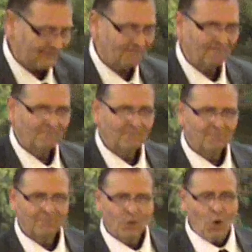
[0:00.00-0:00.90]

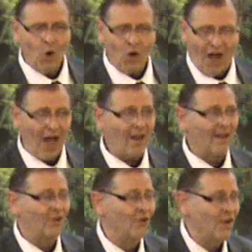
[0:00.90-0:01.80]
Woo,
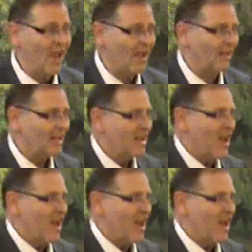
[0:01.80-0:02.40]
hallelujah.